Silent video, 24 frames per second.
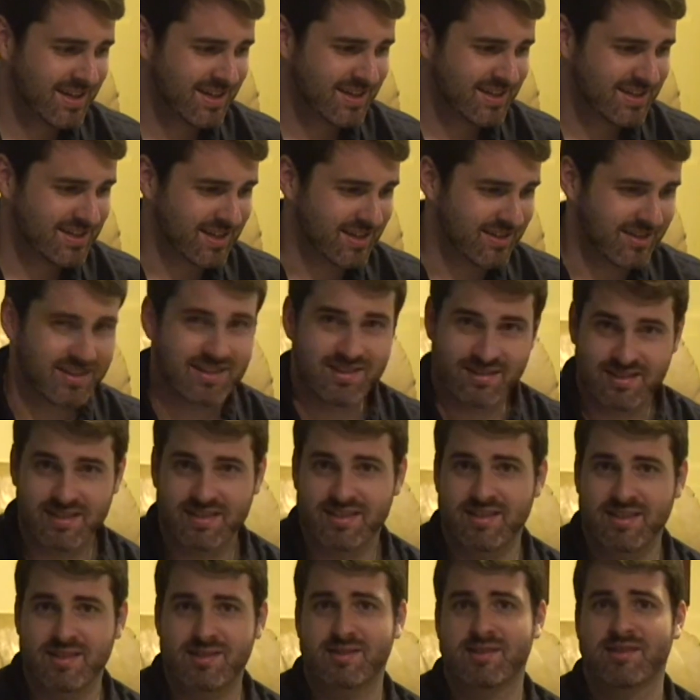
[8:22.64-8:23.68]

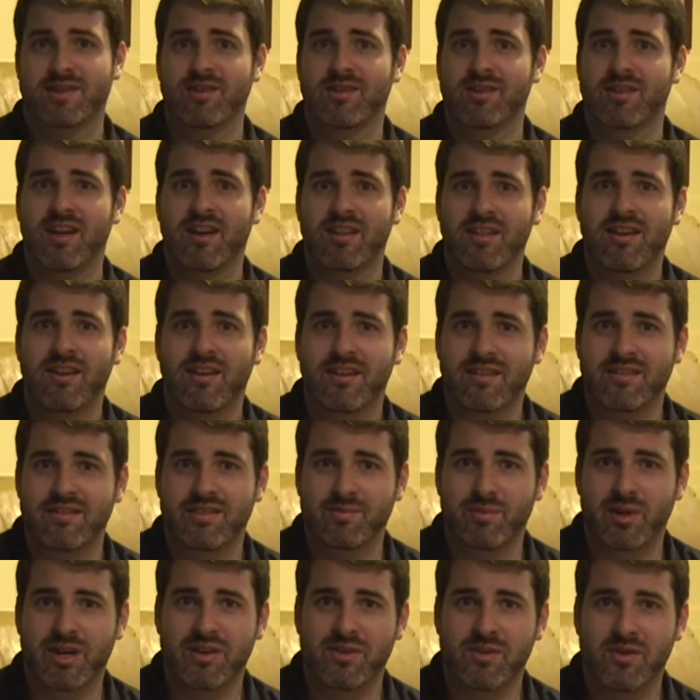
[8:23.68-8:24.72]
this took a lot longer
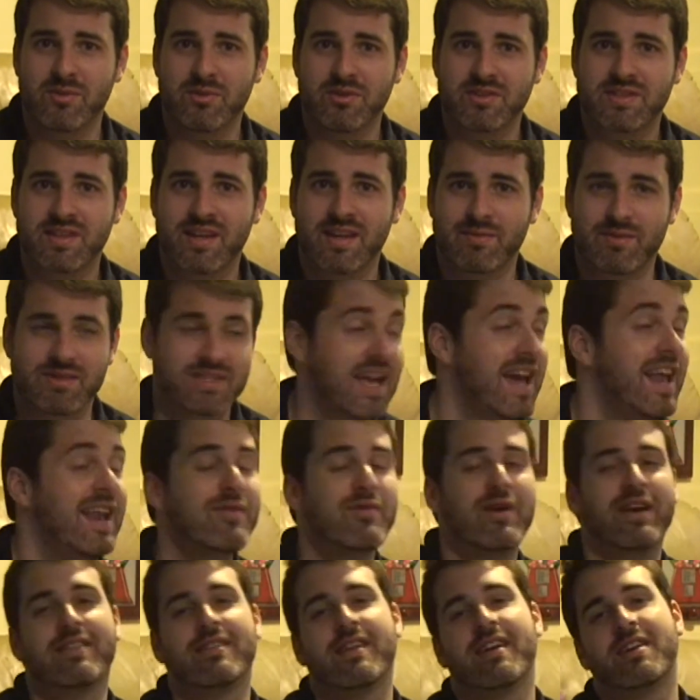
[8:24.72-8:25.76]
than my normal segments.
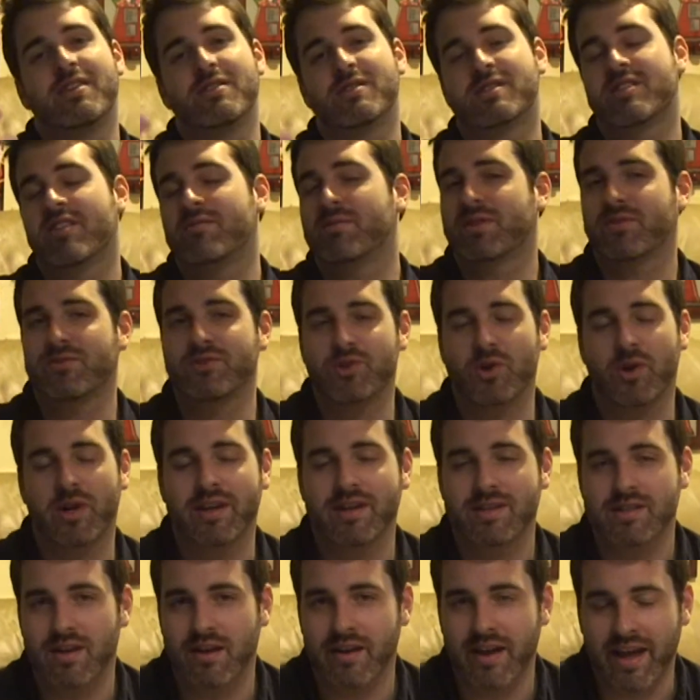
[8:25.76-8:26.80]
Anyway, thank you so much for joining
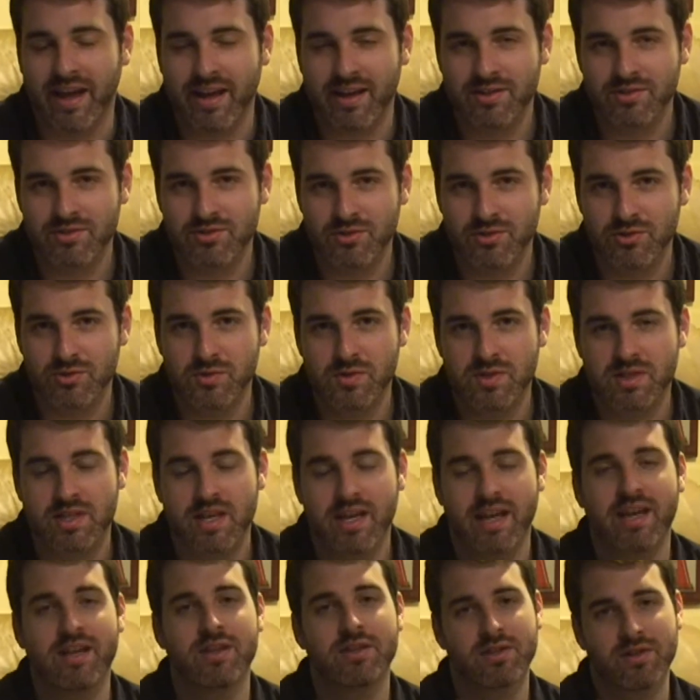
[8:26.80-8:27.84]
us on Andrew's
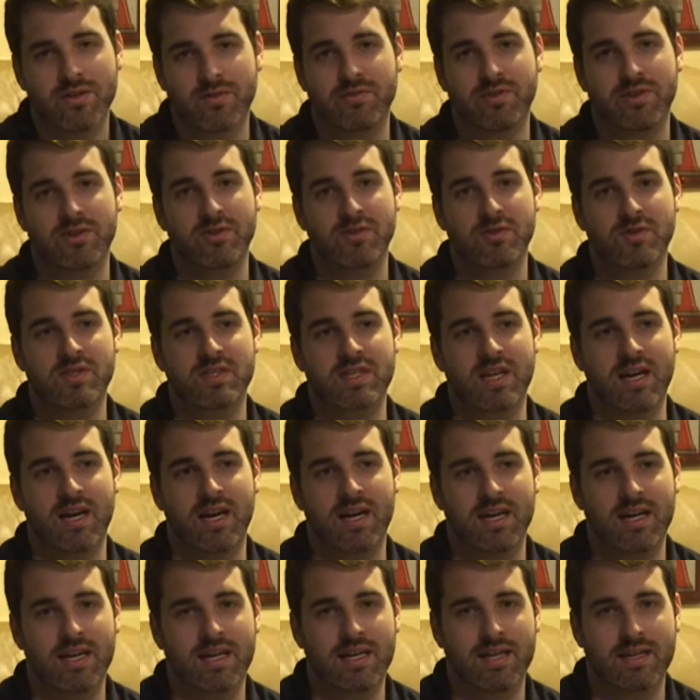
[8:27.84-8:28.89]
Interviews.
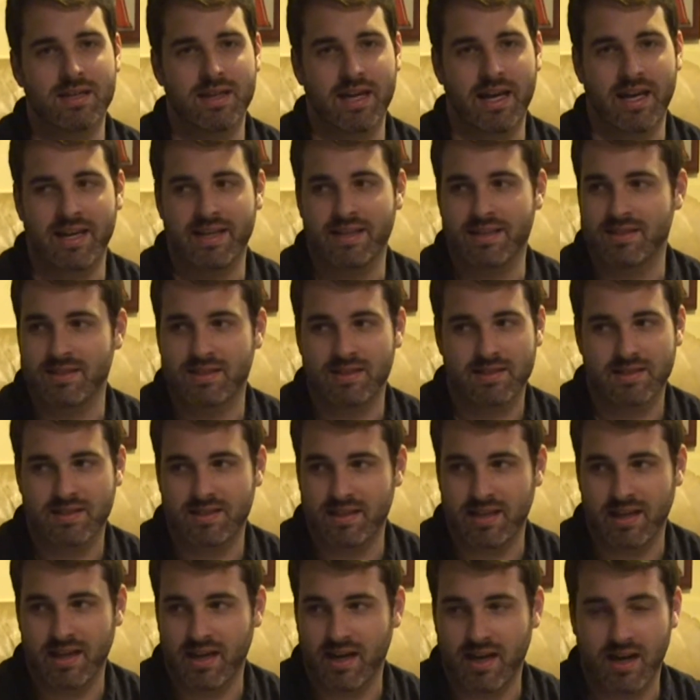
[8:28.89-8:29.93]
And
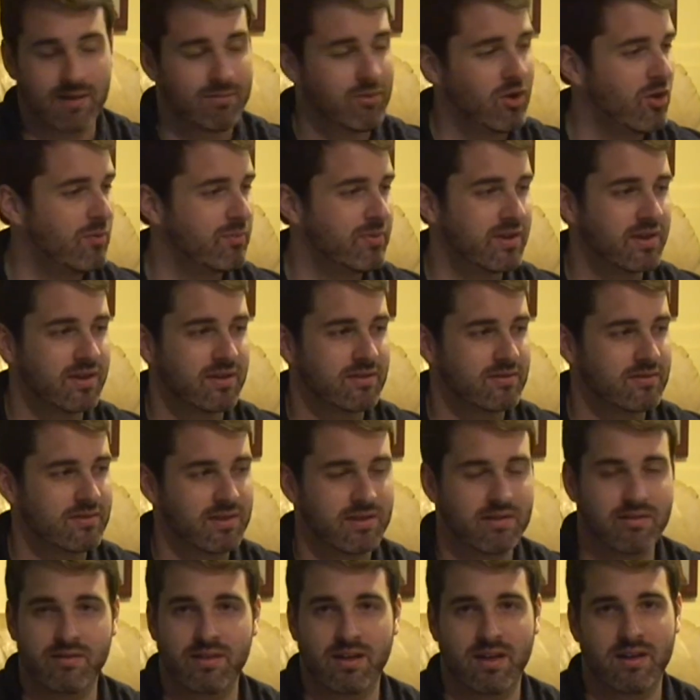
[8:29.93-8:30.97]
yeah, I'm hoping
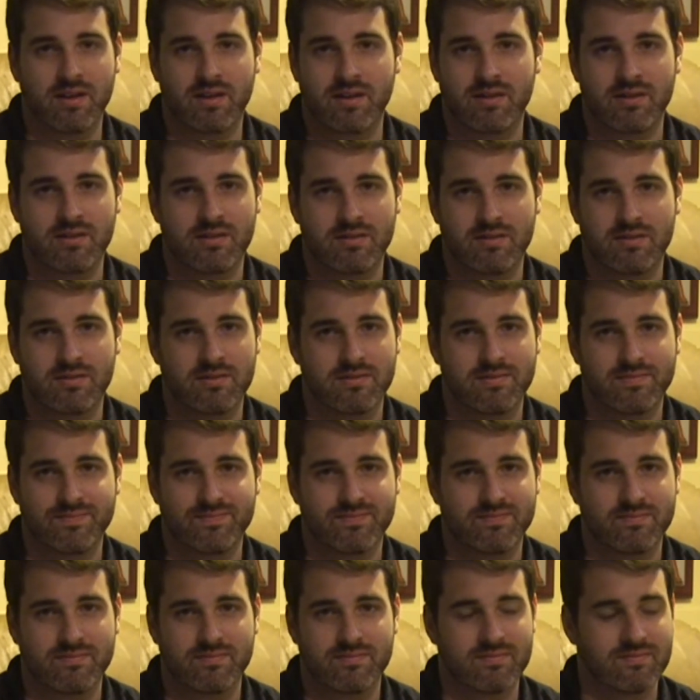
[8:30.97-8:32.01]
that...
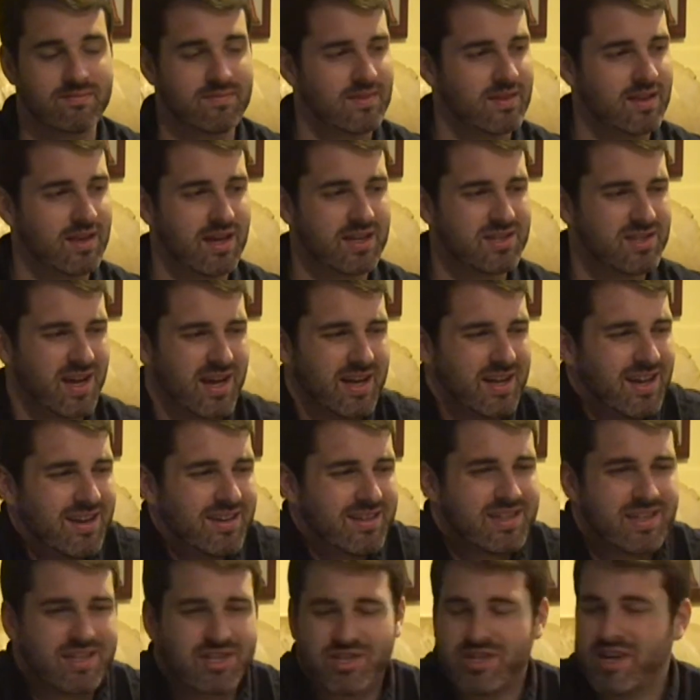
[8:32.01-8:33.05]
I gotta
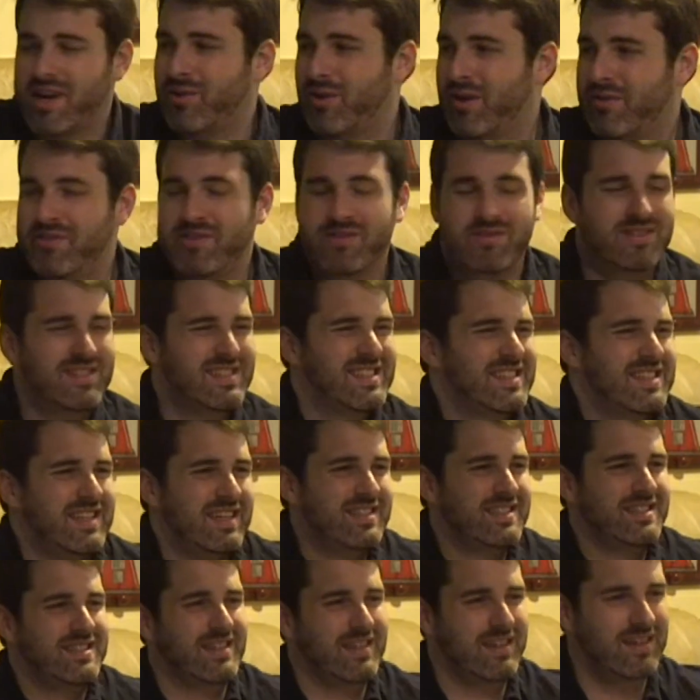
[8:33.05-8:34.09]
take a shower. I feel disgusting.